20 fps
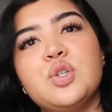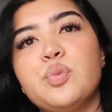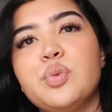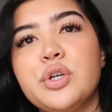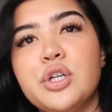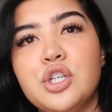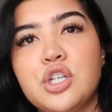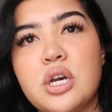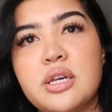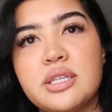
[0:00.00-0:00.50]
super
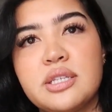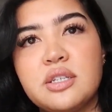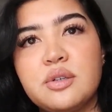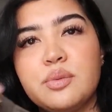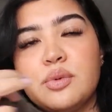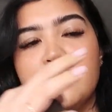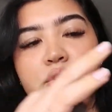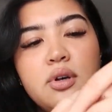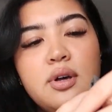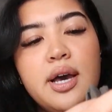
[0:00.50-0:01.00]

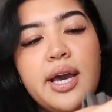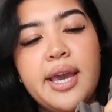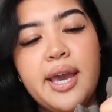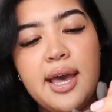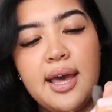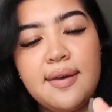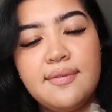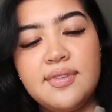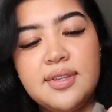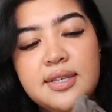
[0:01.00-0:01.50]
adjustable. I
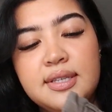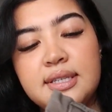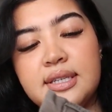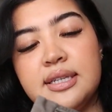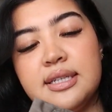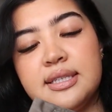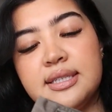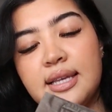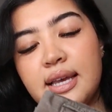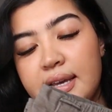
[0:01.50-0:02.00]
have these
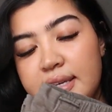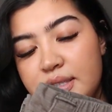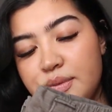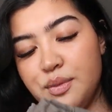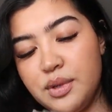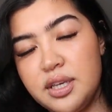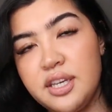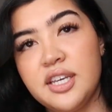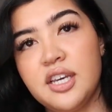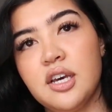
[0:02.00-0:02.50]
in a size
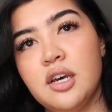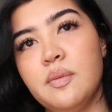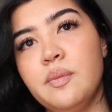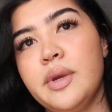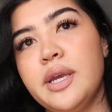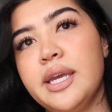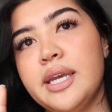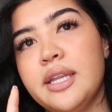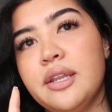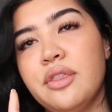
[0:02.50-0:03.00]

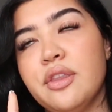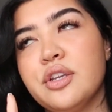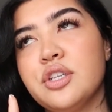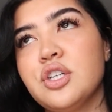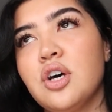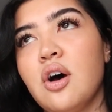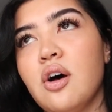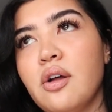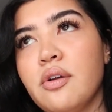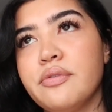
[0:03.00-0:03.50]
medium in the
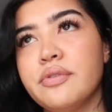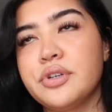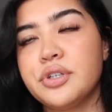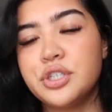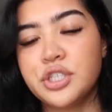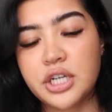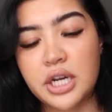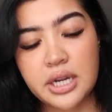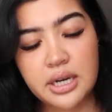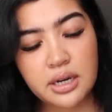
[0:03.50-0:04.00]
tall
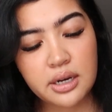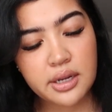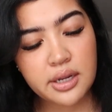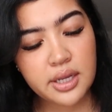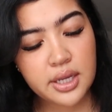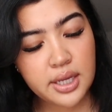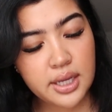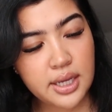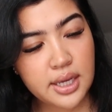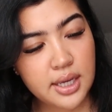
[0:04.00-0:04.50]
version.
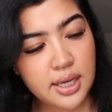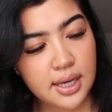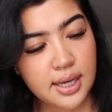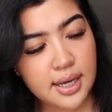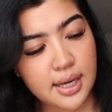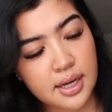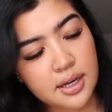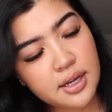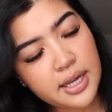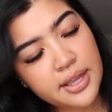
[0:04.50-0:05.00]

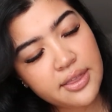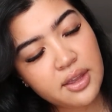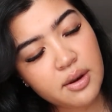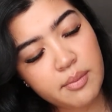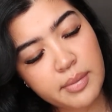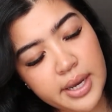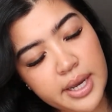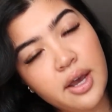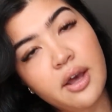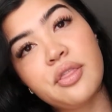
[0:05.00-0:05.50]
Uh, and
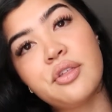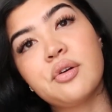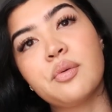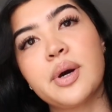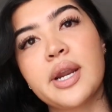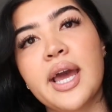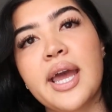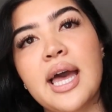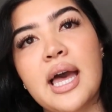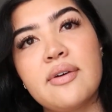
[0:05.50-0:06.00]
then my other
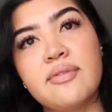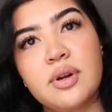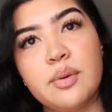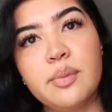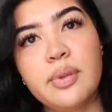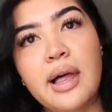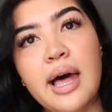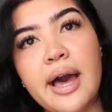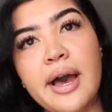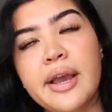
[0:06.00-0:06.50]
one I have in a
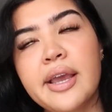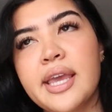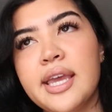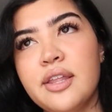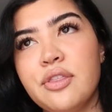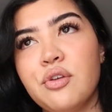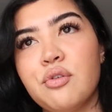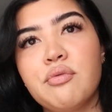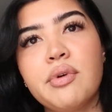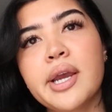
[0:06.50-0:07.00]
black
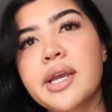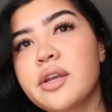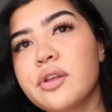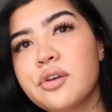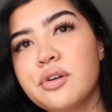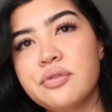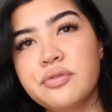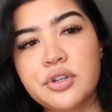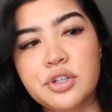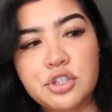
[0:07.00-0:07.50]
in the
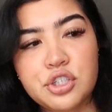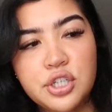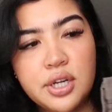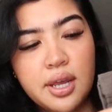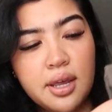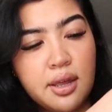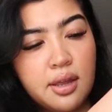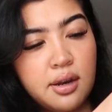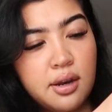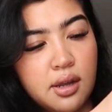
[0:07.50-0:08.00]
regular
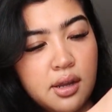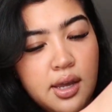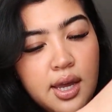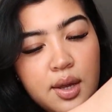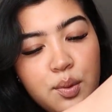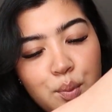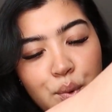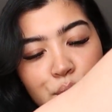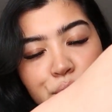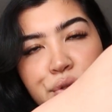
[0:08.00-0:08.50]
version
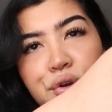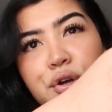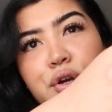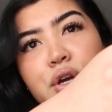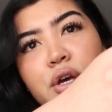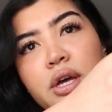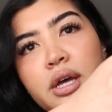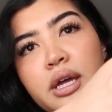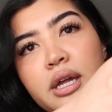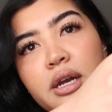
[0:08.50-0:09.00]
and both are
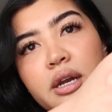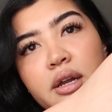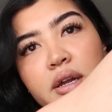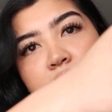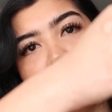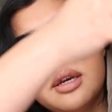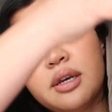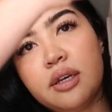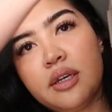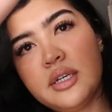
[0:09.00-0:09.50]
good.
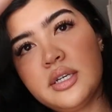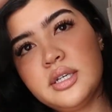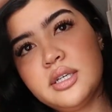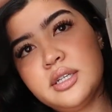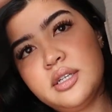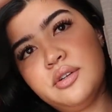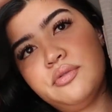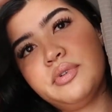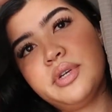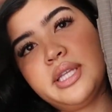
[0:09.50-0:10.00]

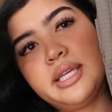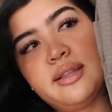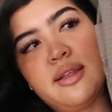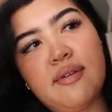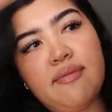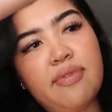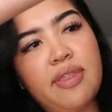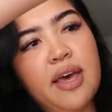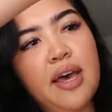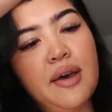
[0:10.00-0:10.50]
Really
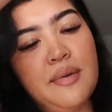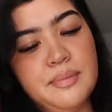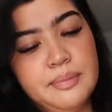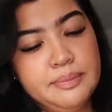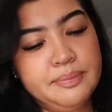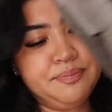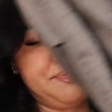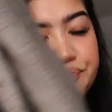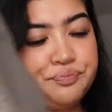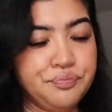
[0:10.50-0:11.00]
love
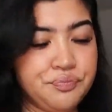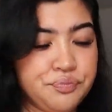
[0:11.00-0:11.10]
them.